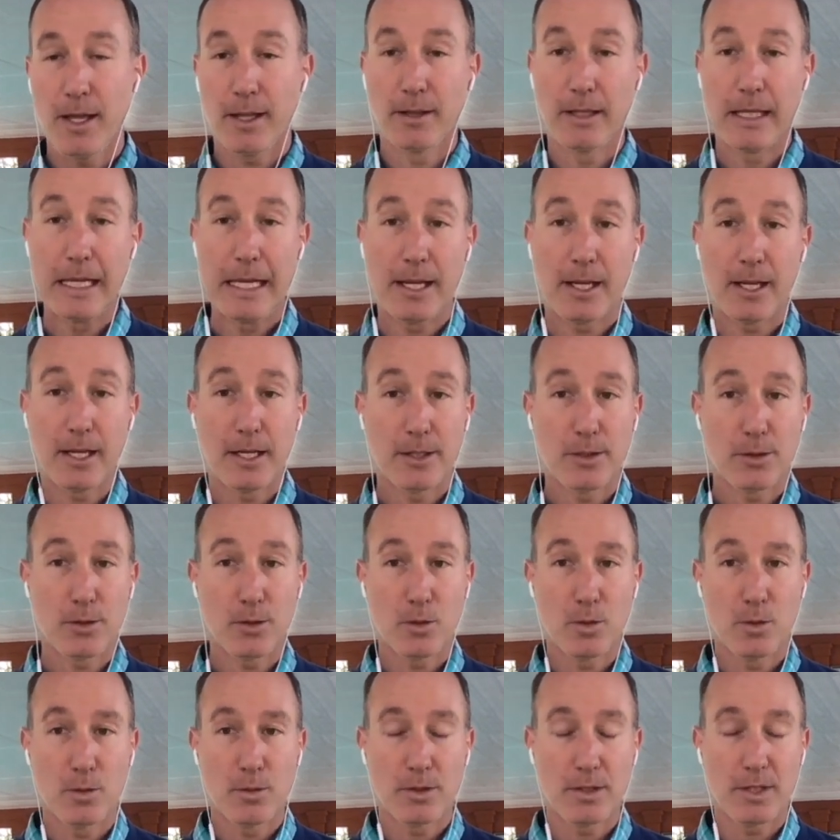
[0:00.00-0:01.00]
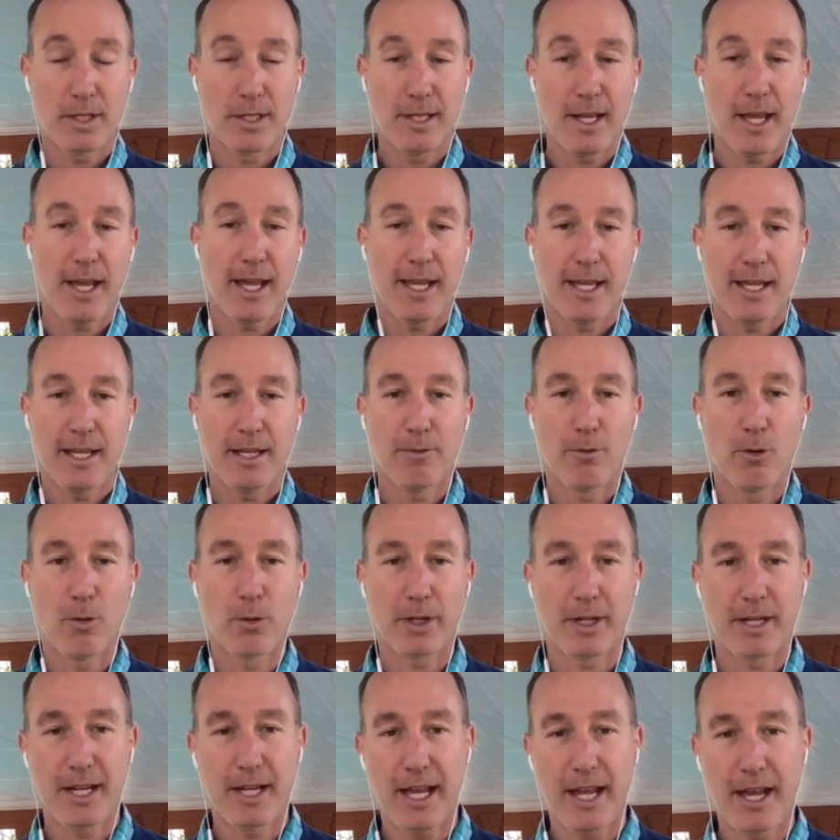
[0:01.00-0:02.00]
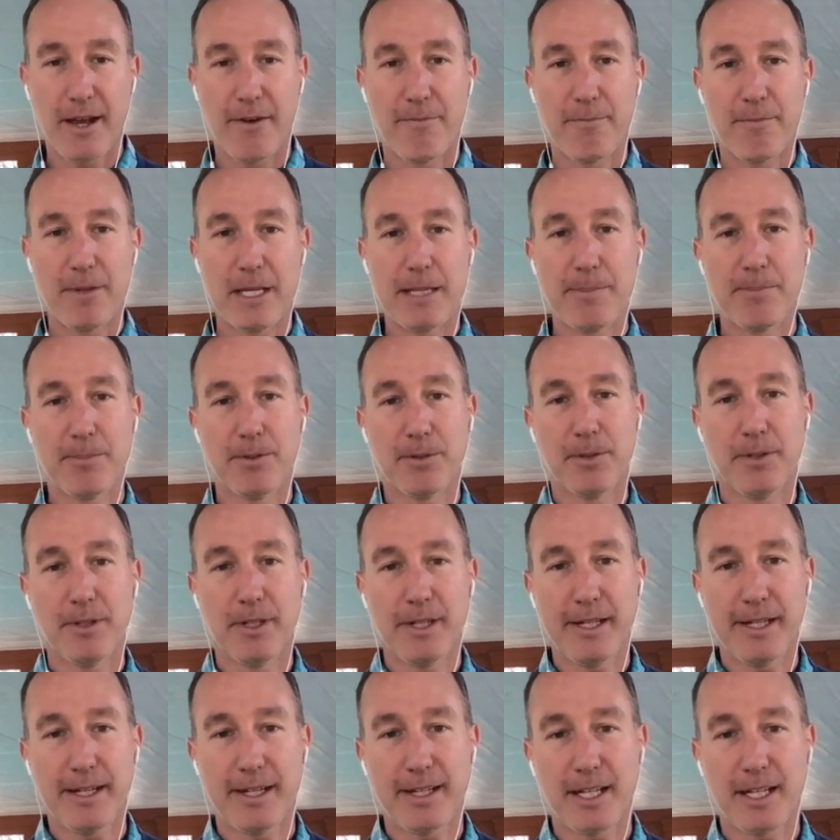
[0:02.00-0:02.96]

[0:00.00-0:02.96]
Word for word: leading into today, where we're going to have people